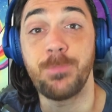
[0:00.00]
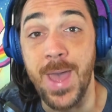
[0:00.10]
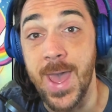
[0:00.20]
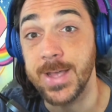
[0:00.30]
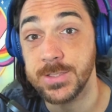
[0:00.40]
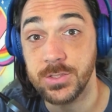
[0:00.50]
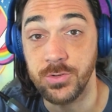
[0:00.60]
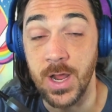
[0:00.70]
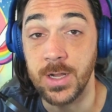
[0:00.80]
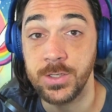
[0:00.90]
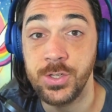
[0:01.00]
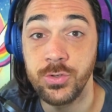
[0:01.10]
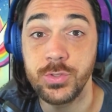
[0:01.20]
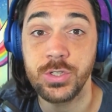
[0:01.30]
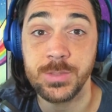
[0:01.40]
pass. Do not
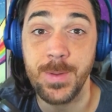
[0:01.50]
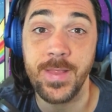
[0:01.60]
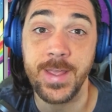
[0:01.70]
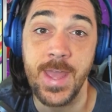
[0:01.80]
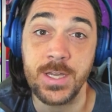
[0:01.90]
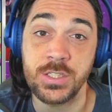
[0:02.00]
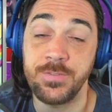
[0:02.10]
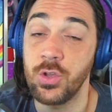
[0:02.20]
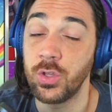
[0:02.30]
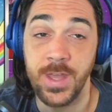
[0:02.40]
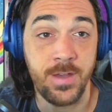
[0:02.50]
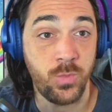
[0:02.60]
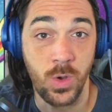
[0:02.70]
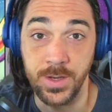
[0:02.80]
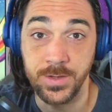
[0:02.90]
use your Spotlight caches if you only have
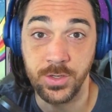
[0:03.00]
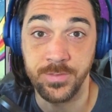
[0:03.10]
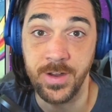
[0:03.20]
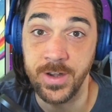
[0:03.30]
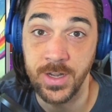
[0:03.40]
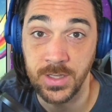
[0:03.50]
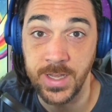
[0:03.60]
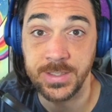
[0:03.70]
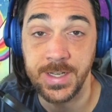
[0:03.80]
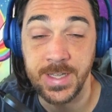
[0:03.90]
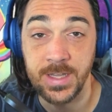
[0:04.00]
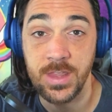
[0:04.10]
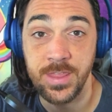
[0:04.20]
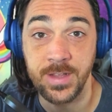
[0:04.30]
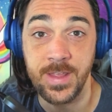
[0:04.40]
one. You're very unlikely to get
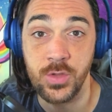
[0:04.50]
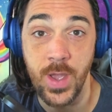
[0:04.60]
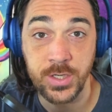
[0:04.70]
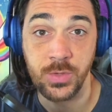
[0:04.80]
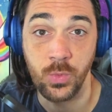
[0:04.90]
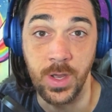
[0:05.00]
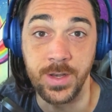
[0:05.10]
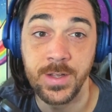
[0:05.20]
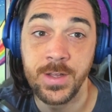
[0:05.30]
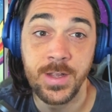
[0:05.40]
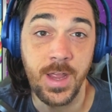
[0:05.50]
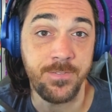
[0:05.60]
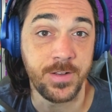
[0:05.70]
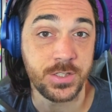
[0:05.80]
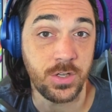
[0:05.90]
the thing that you actually want
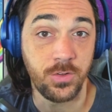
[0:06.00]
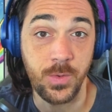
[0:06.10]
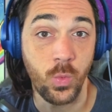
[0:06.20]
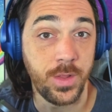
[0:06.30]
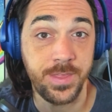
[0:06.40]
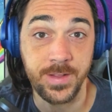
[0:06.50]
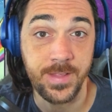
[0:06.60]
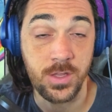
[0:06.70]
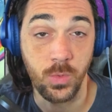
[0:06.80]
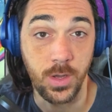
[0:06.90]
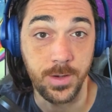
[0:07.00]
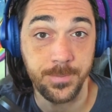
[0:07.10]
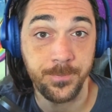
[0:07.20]
if there's only one thing that you want.